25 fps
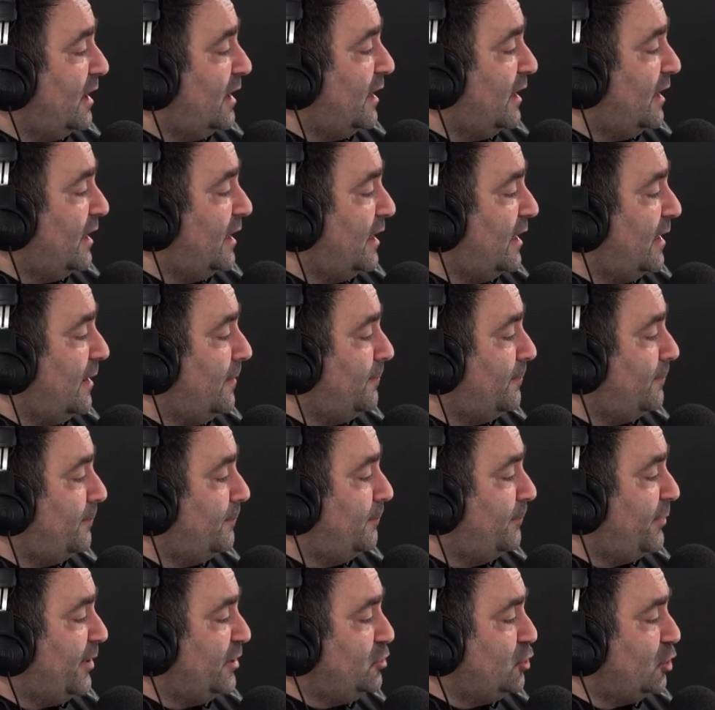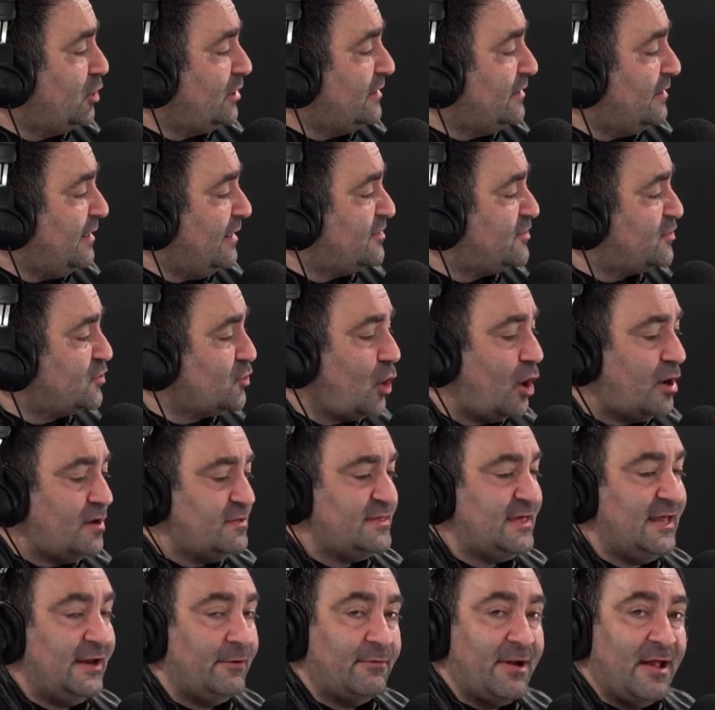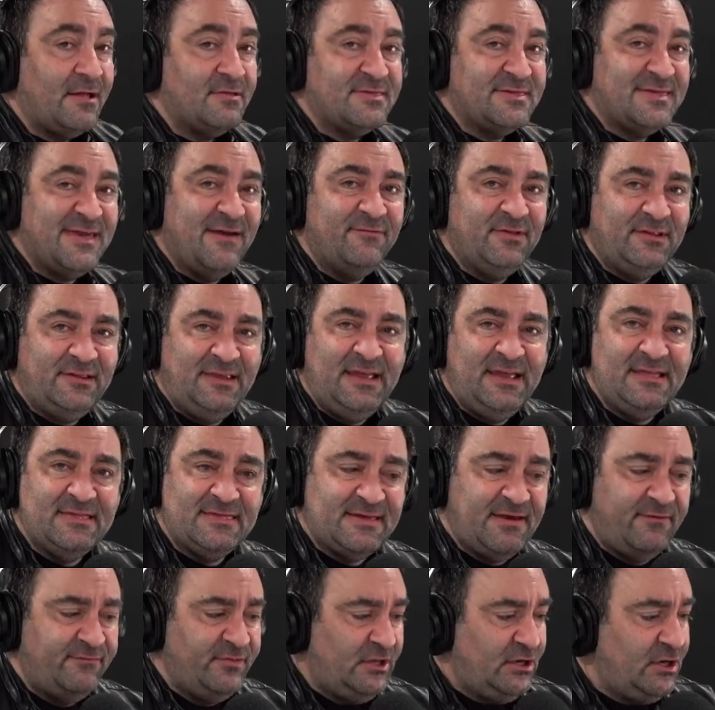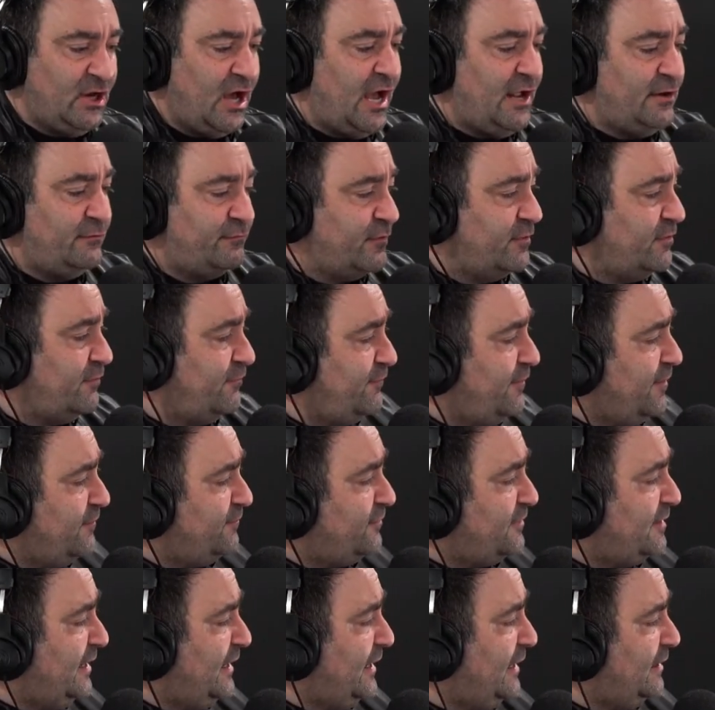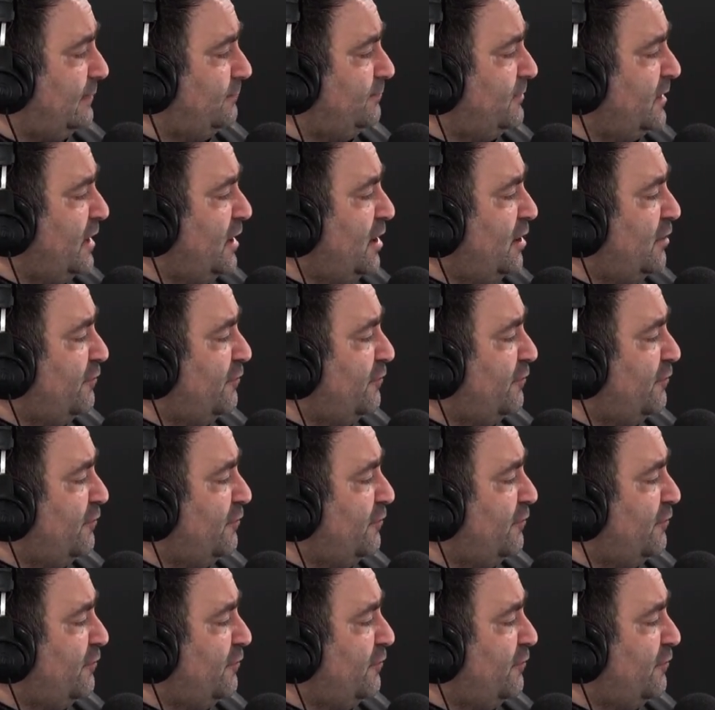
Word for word: Um, but you can it starts at around 1779 for the 15.